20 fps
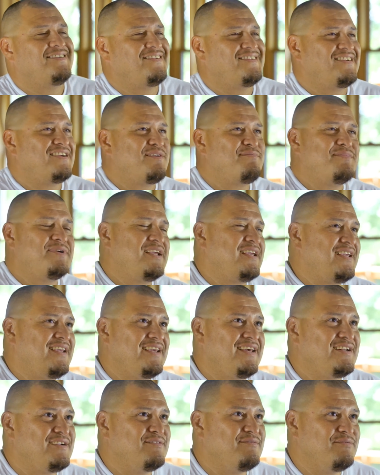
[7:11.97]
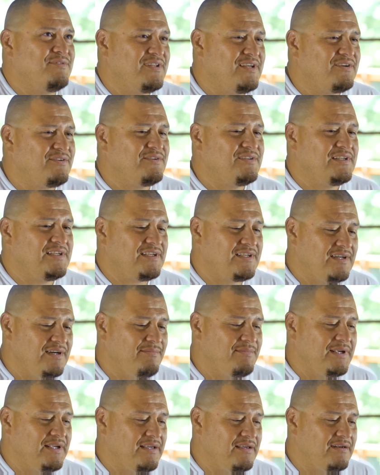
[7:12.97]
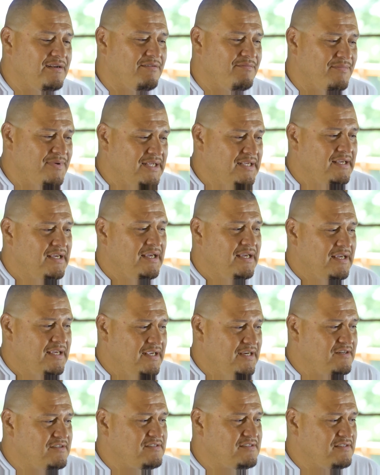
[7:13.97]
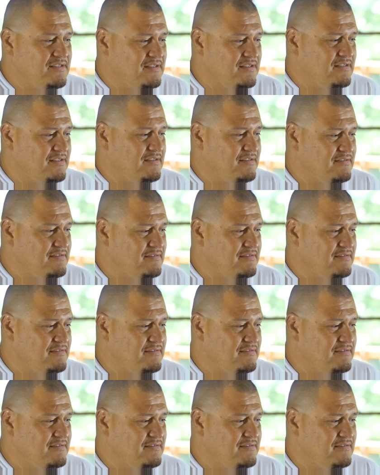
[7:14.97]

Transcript: Come and get them, literally come and get them. Here's the